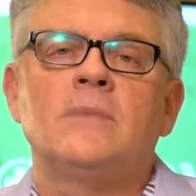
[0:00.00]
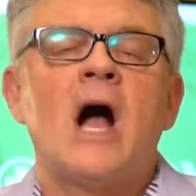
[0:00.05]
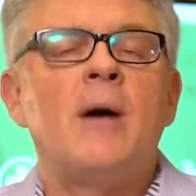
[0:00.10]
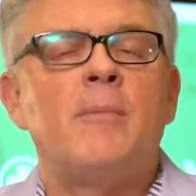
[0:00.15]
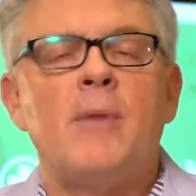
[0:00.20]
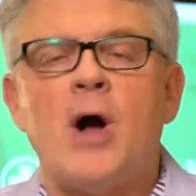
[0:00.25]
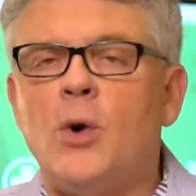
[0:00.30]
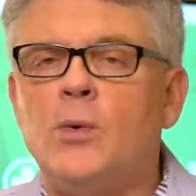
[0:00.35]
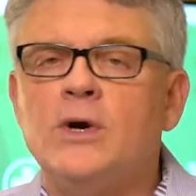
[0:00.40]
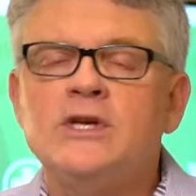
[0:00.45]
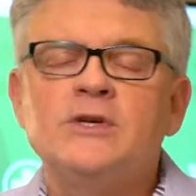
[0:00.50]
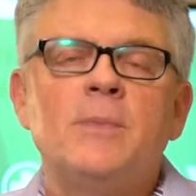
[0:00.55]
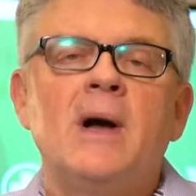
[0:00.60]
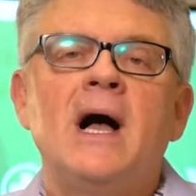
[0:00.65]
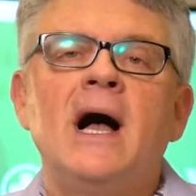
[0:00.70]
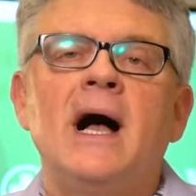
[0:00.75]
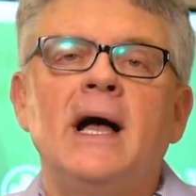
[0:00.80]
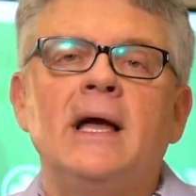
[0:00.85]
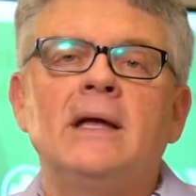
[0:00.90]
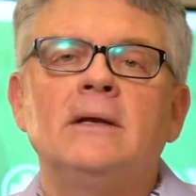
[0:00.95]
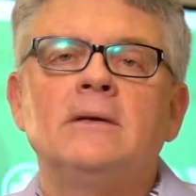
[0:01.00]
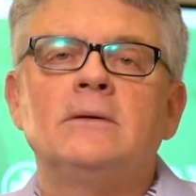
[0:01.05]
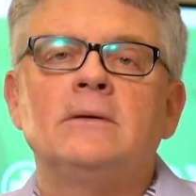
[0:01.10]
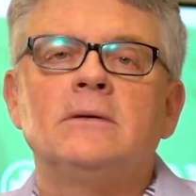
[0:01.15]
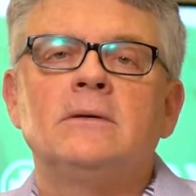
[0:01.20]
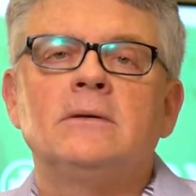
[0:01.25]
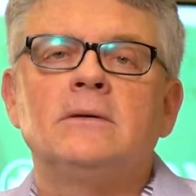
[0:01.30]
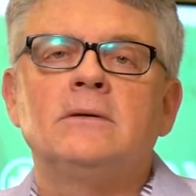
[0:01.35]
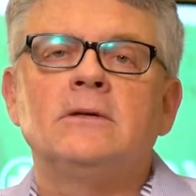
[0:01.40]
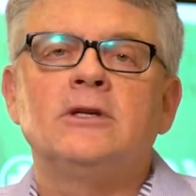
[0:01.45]
I'm always behind.
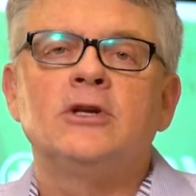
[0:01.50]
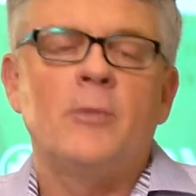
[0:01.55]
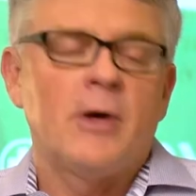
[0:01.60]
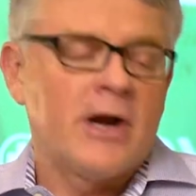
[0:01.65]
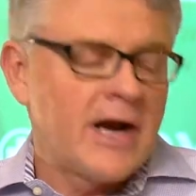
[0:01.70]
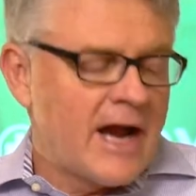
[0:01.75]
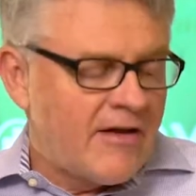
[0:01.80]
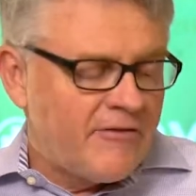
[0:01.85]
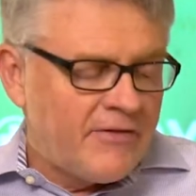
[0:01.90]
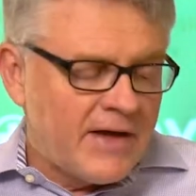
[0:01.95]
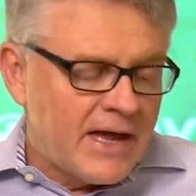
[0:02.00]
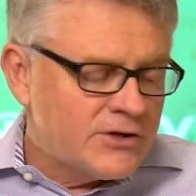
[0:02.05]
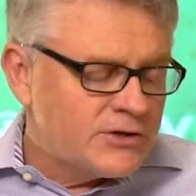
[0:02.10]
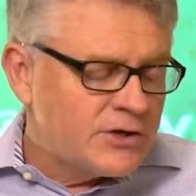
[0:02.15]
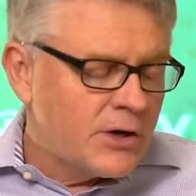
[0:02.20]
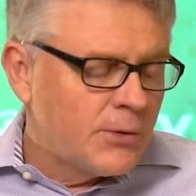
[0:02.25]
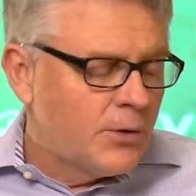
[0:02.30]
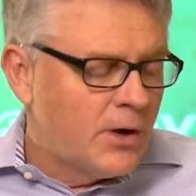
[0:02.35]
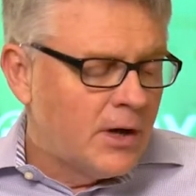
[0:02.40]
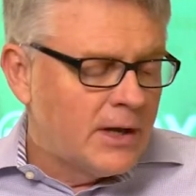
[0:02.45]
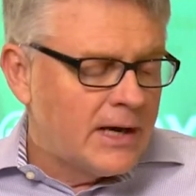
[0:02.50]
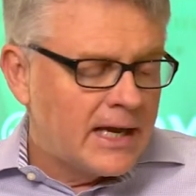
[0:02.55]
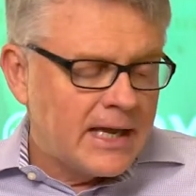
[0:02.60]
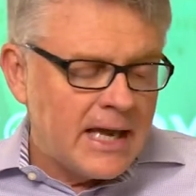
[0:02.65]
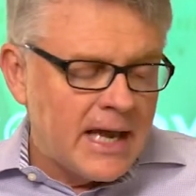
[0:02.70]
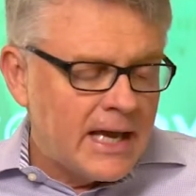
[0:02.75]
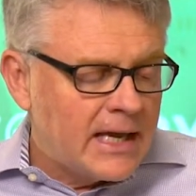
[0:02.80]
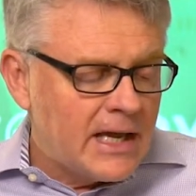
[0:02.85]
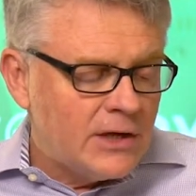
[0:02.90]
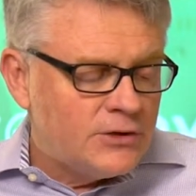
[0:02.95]
No matter how fast I run, I
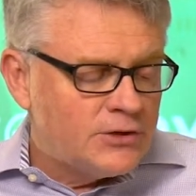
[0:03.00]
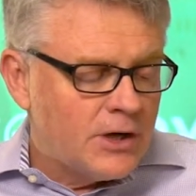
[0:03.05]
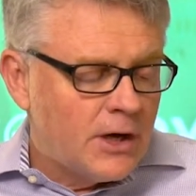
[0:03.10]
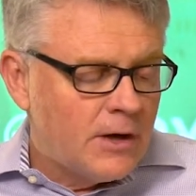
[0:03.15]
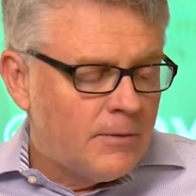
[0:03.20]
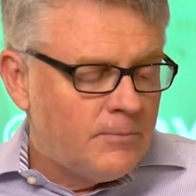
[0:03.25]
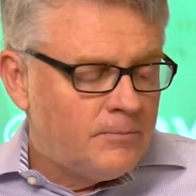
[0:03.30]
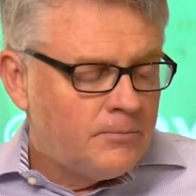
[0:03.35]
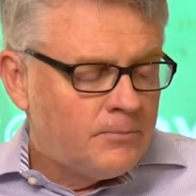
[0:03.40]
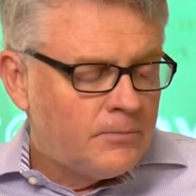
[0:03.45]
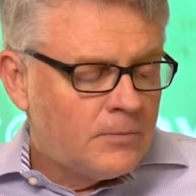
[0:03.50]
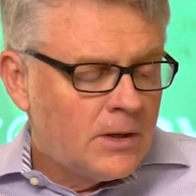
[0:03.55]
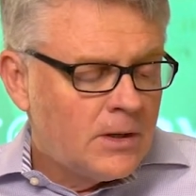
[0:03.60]
can't catch up.